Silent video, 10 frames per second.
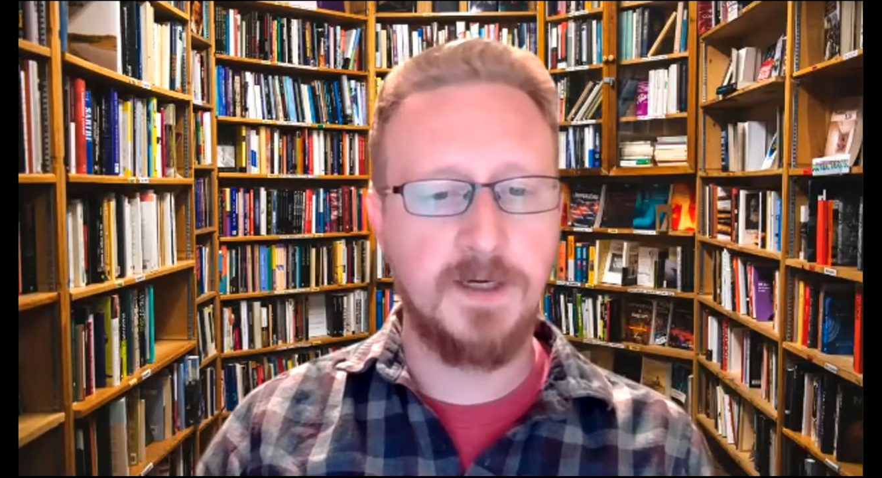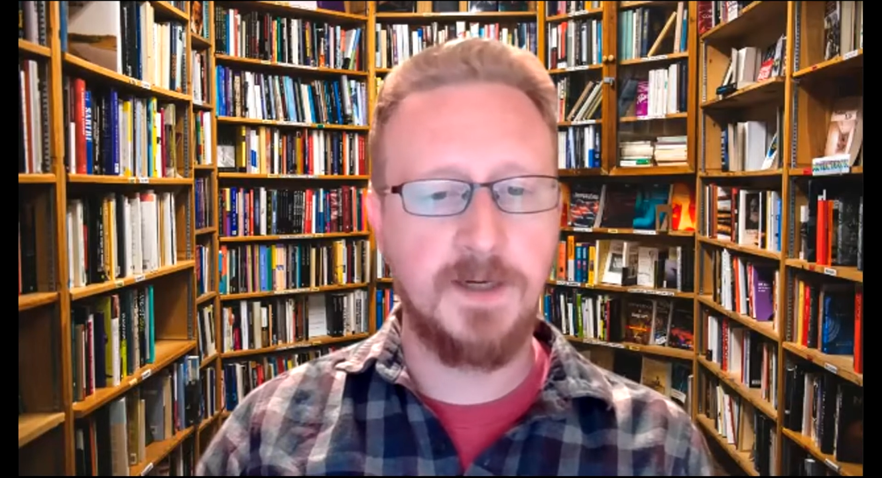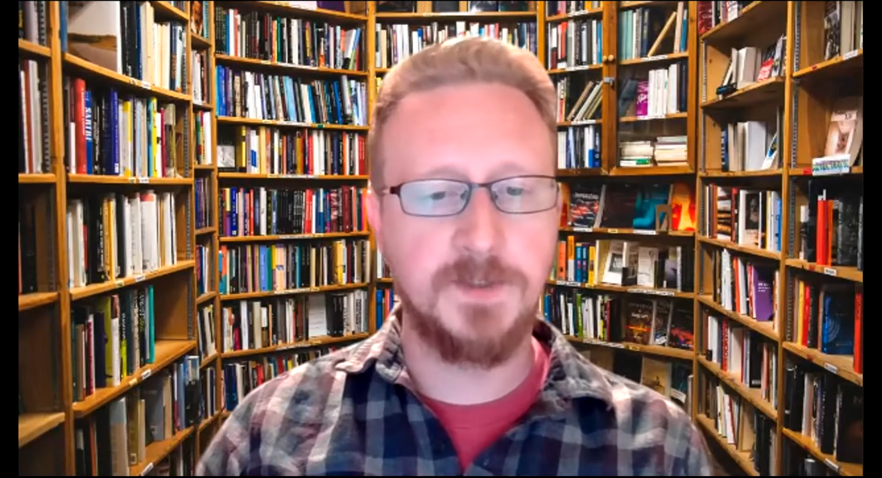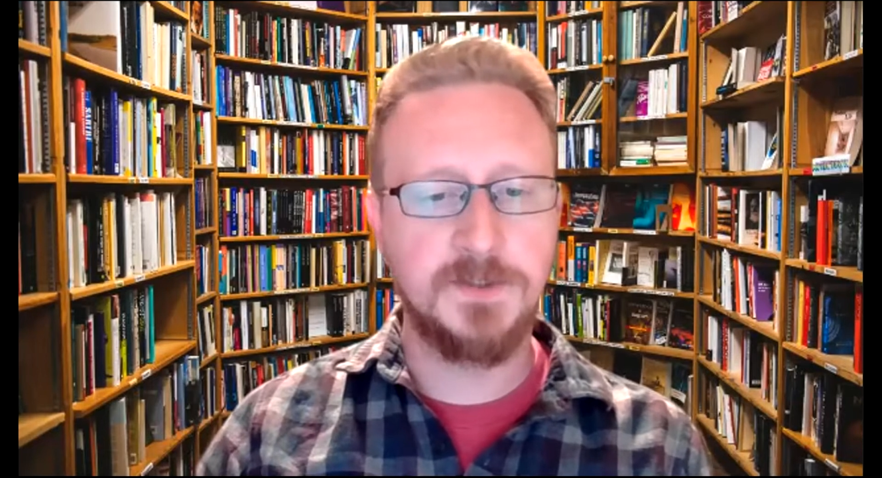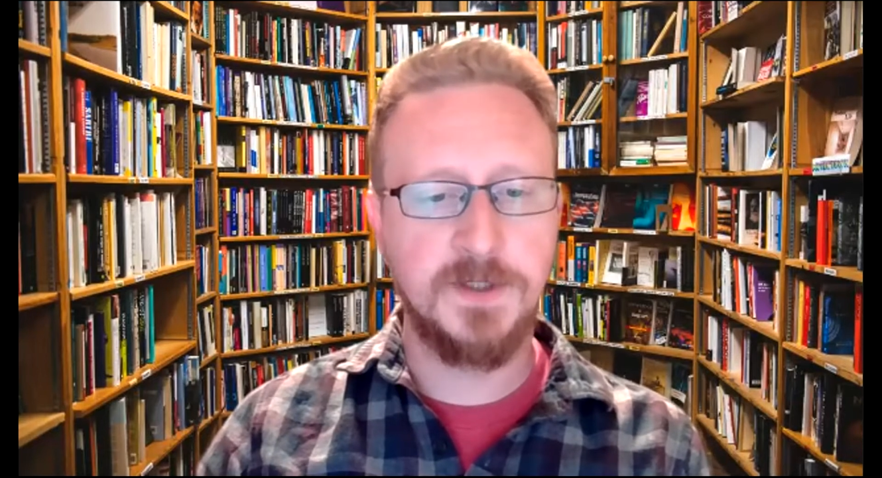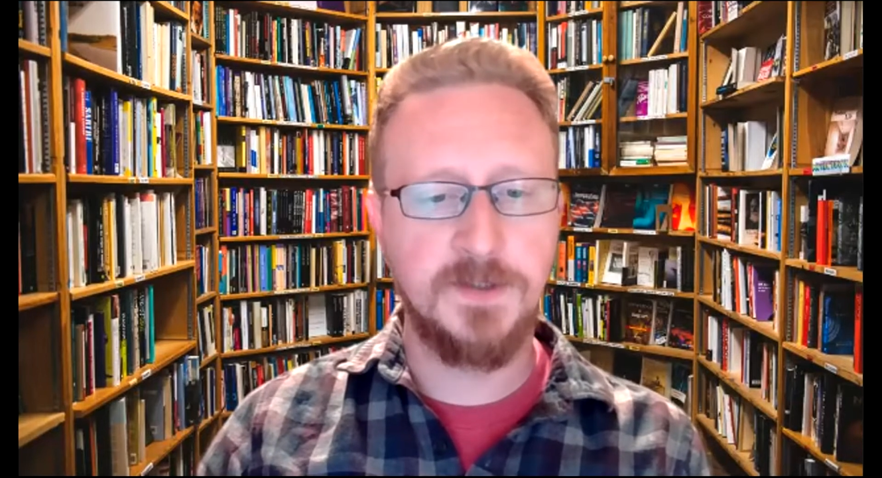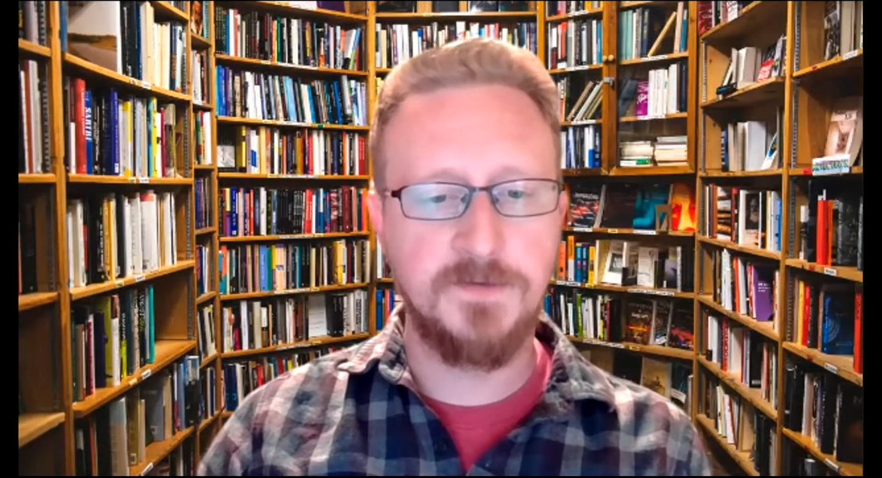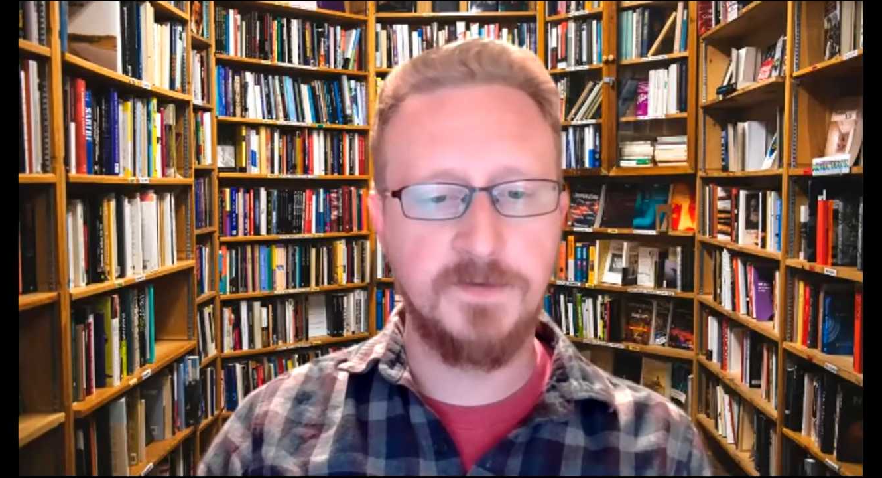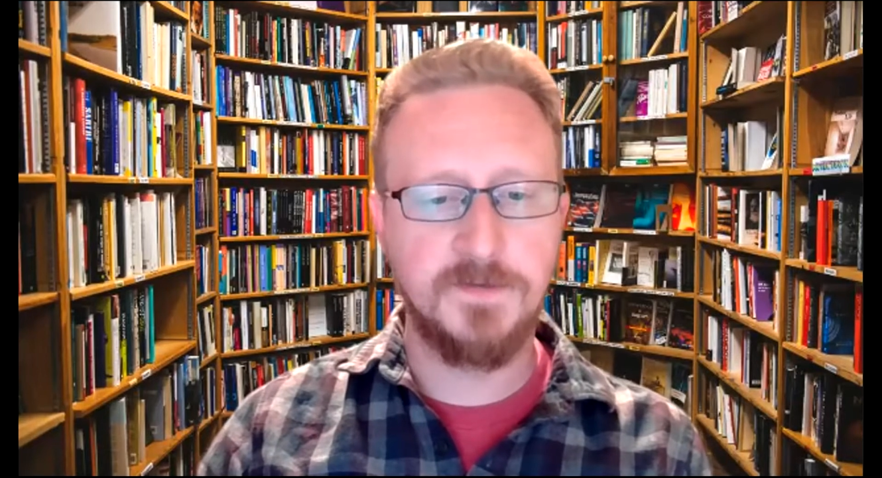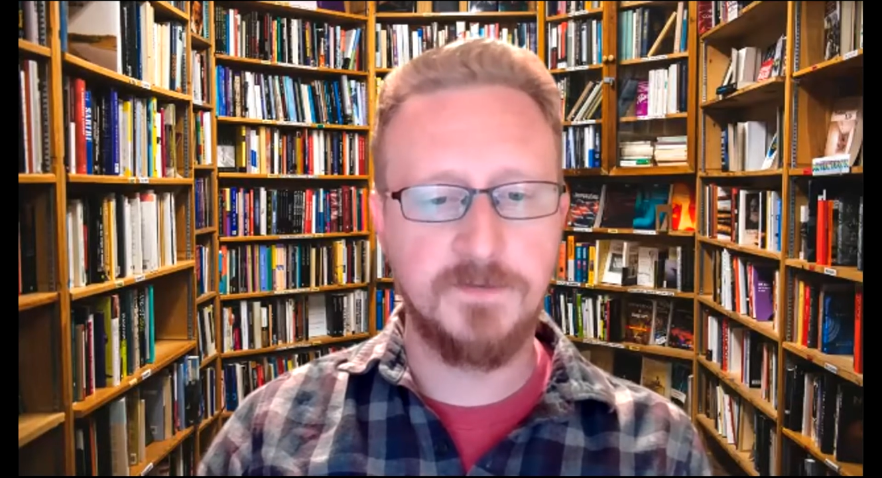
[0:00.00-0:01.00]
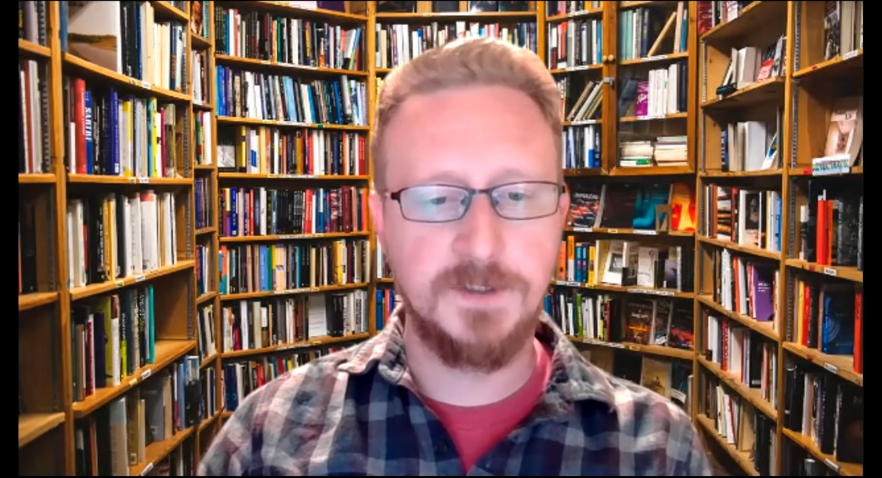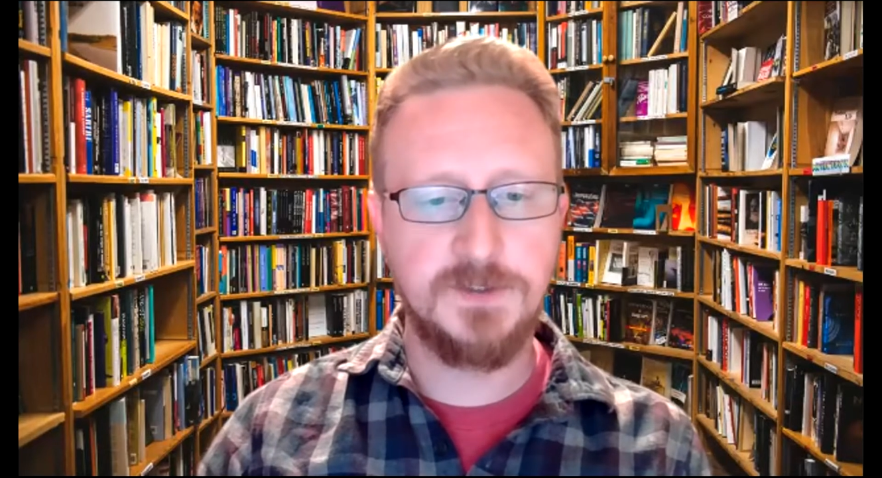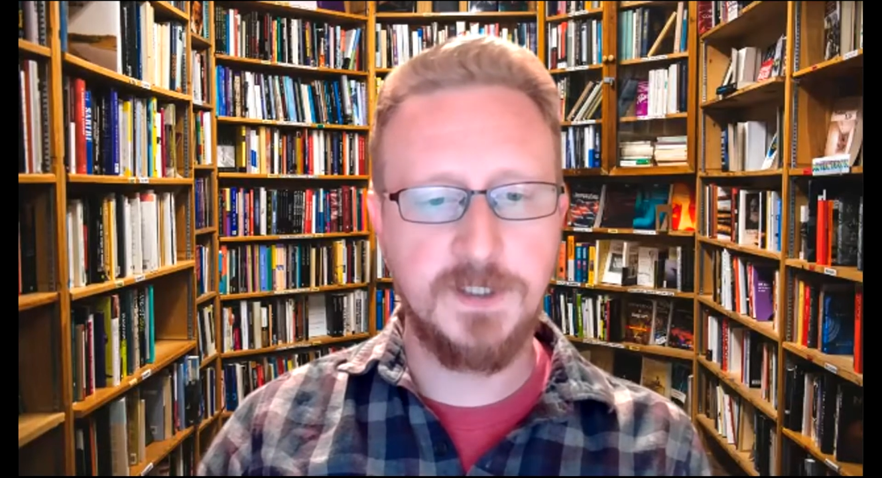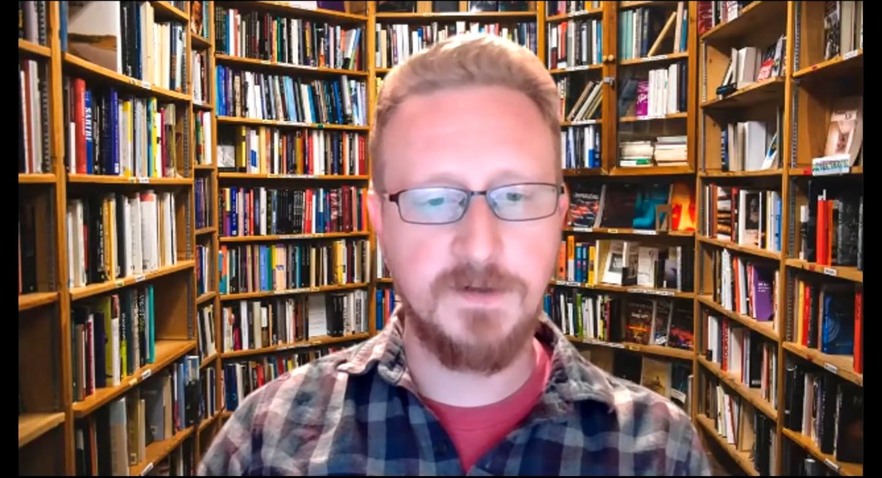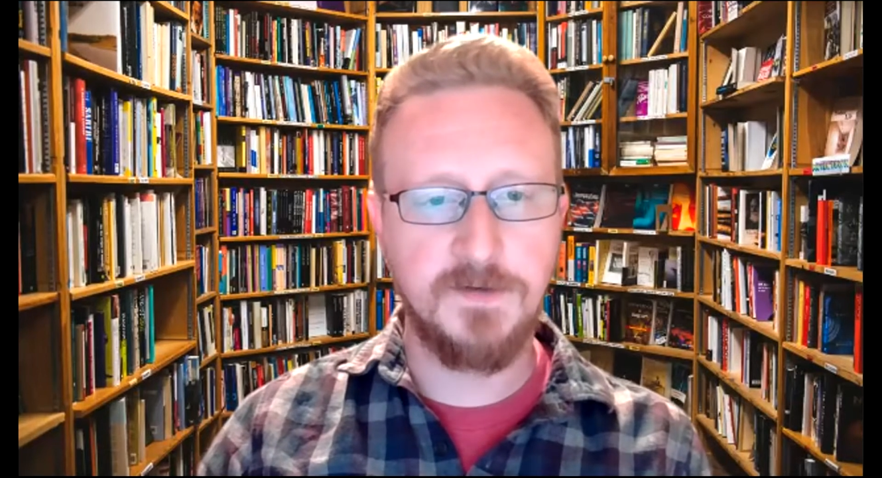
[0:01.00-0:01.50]
I'm going to try and do the screen
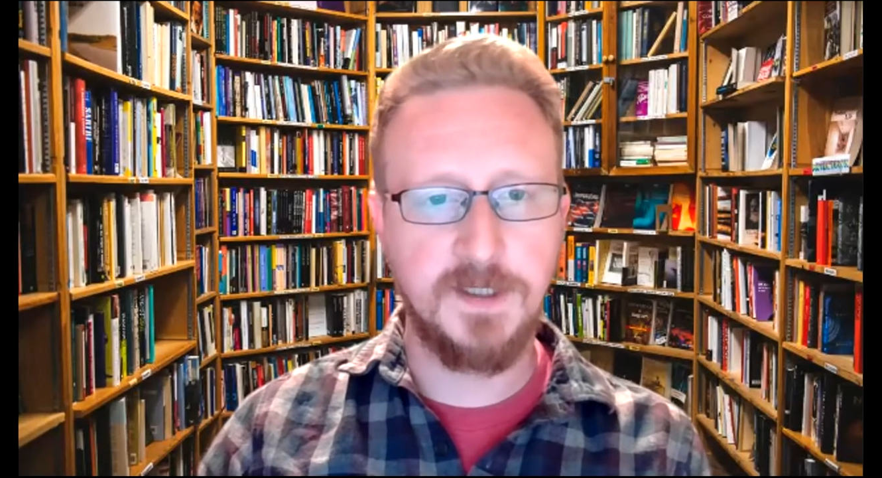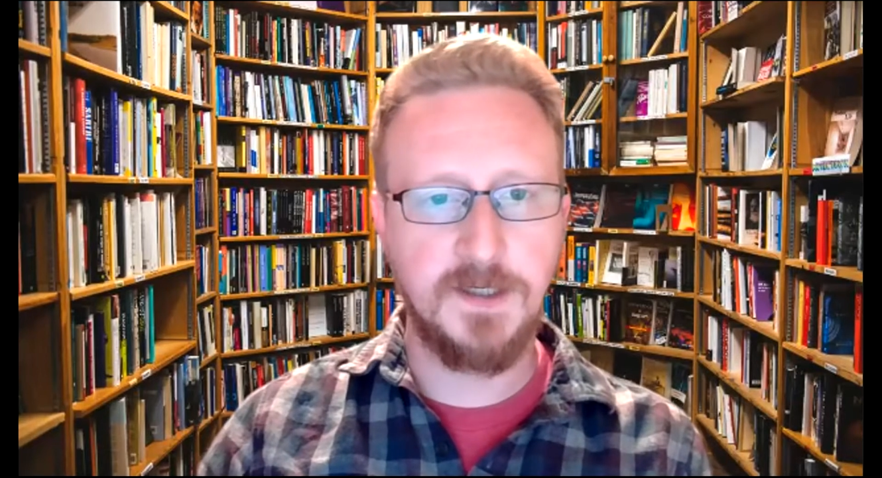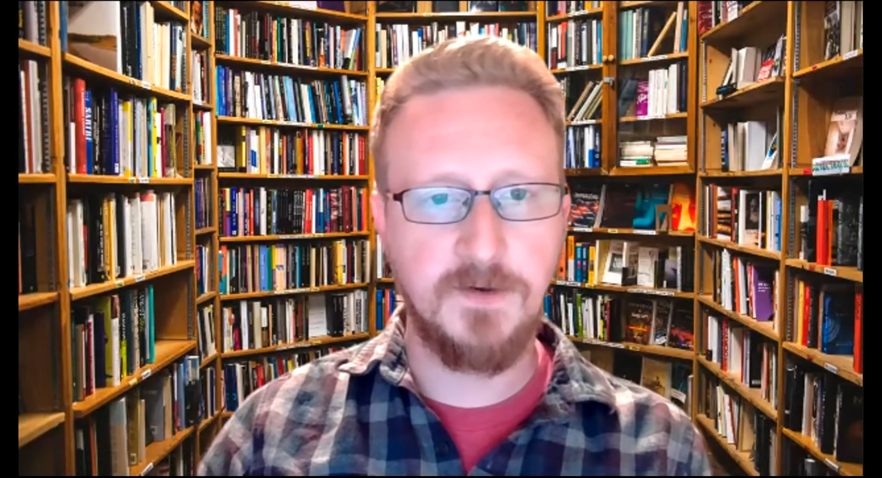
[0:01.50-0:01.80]
share thing.